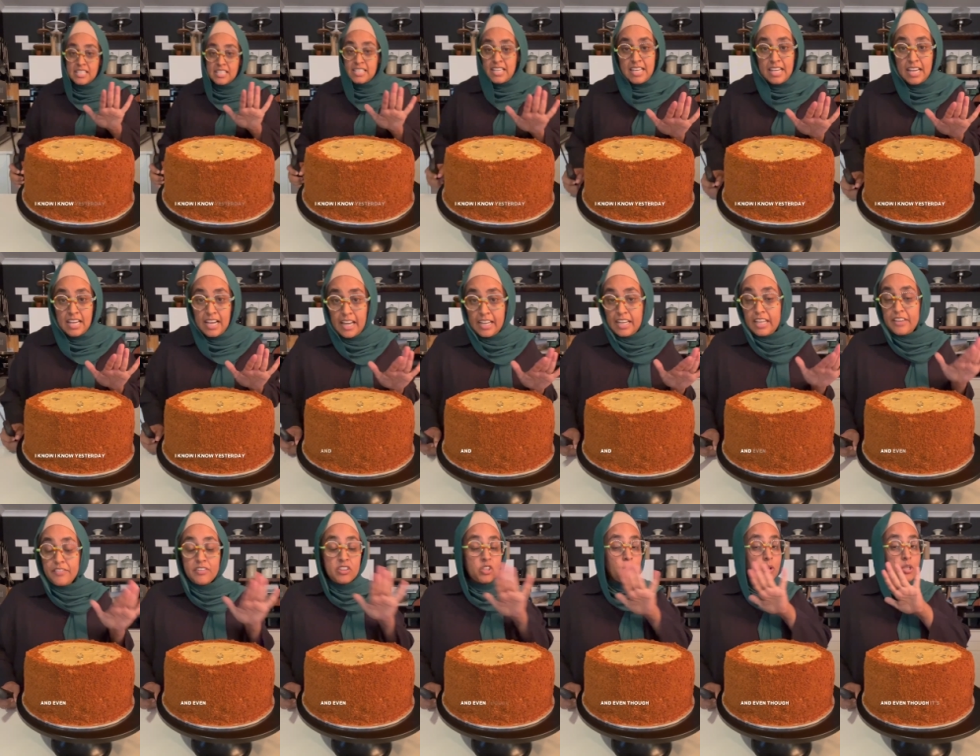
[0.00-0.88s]
Saya, and
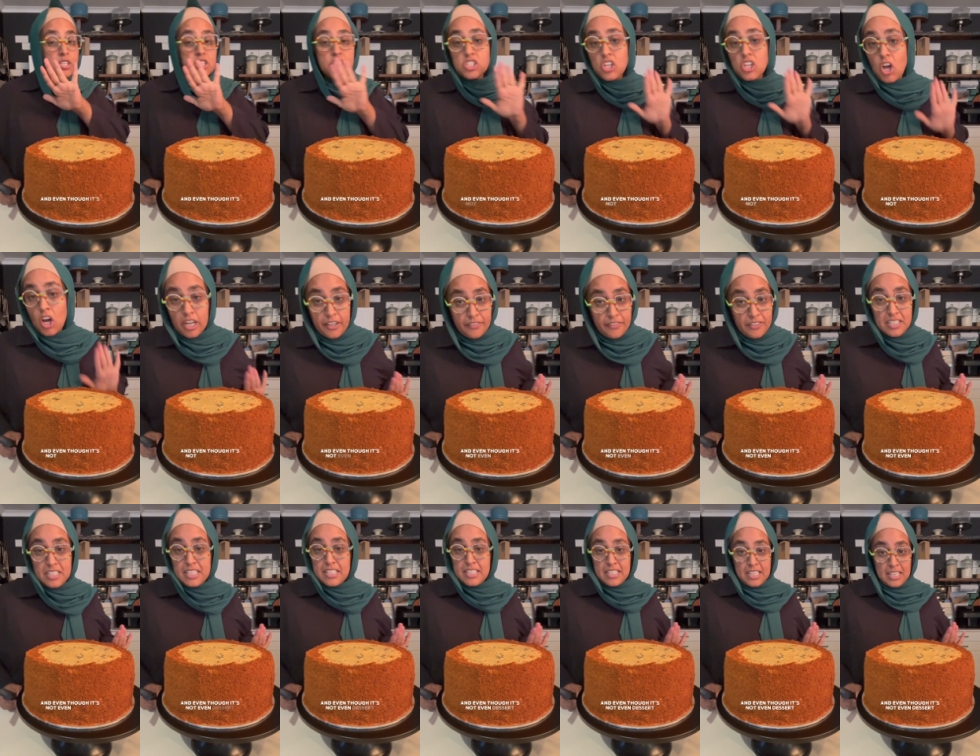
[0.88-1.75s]
even though it's not
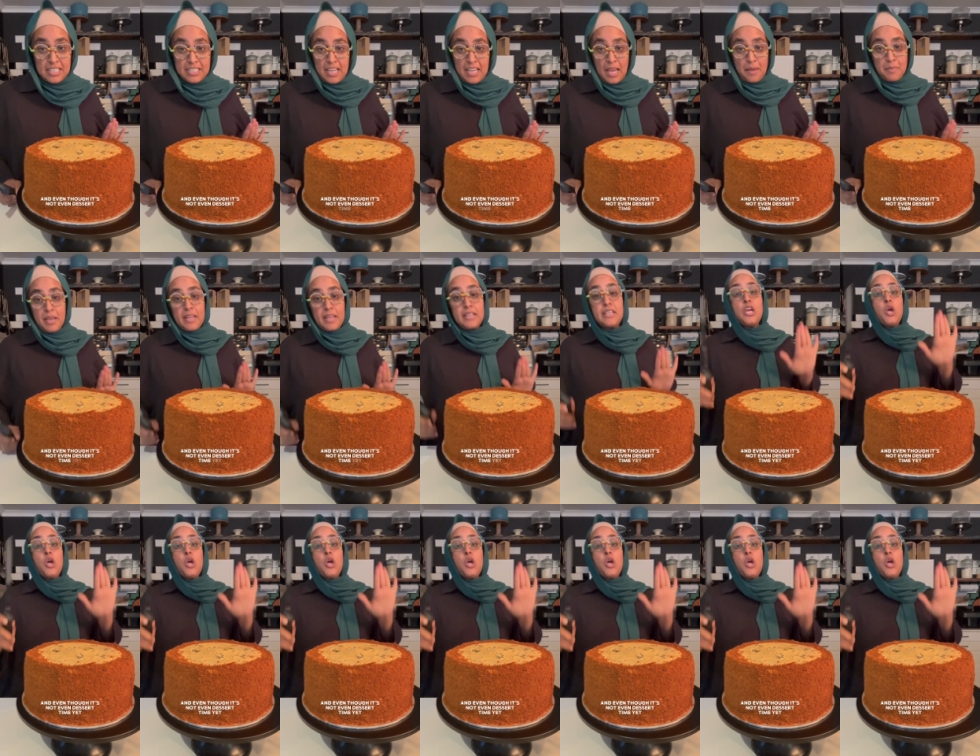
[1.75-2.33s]
even dessert time yet,